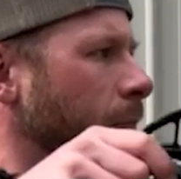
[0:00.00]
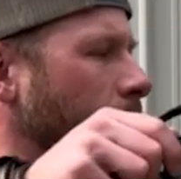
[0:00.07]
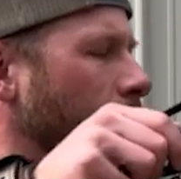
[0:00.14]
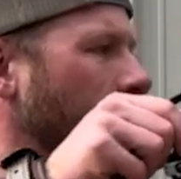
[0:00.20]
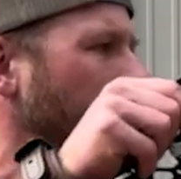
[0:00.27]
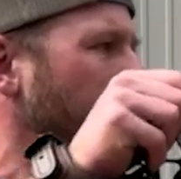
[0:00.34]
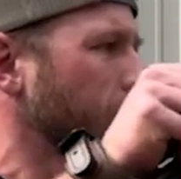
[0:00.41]

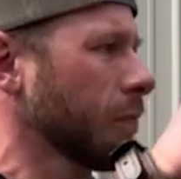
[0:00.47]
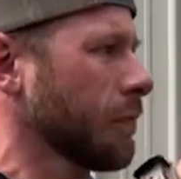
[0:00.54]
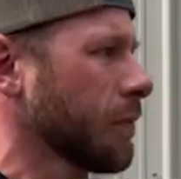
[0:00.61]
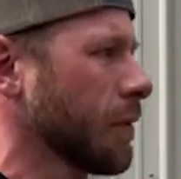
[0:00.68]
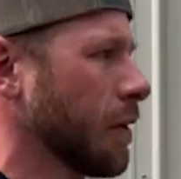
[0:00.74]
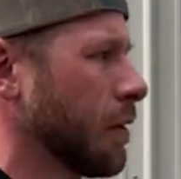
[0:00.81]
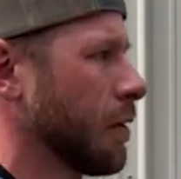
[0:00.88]
All right.
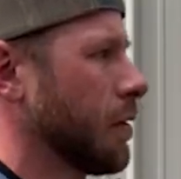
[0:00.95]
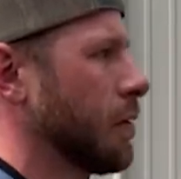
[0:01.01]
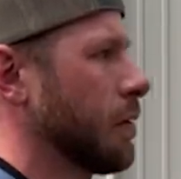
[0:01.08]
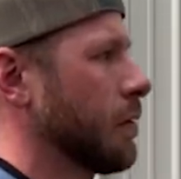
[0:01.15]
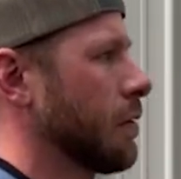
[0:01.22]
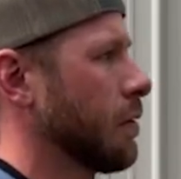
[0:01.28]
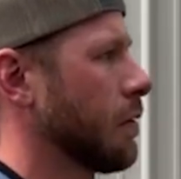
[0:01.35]

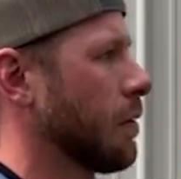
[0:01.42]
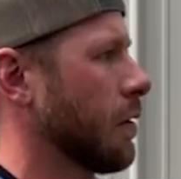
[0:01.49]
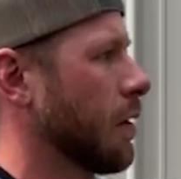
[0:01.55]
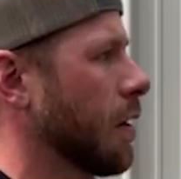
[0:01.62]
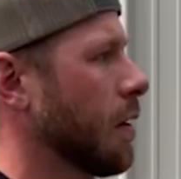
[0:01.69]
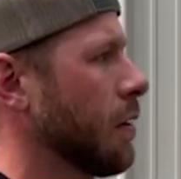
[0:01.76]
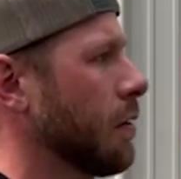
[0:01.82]

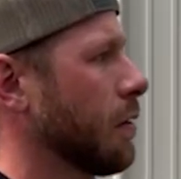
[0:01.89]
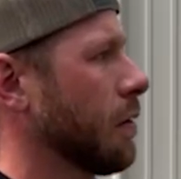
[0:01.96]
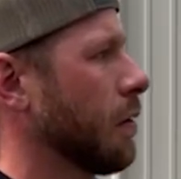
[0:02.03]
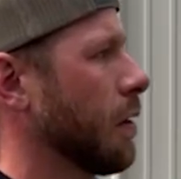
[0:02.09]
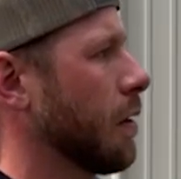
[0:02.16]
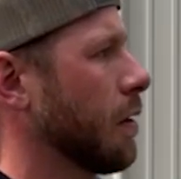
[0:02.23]
Not a great